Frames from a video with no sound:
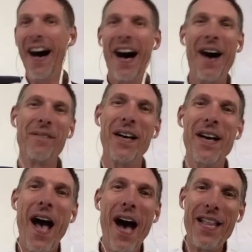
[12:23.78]

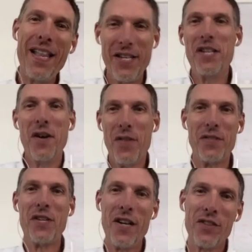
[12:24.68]
The
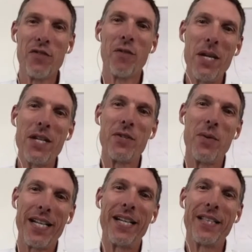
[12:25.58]
challenge for me is,
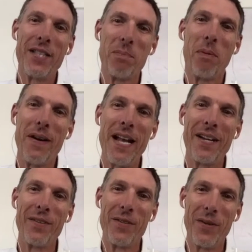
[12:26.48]
do I cut this part
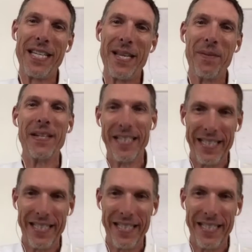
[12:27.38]
out or do I keep it in? And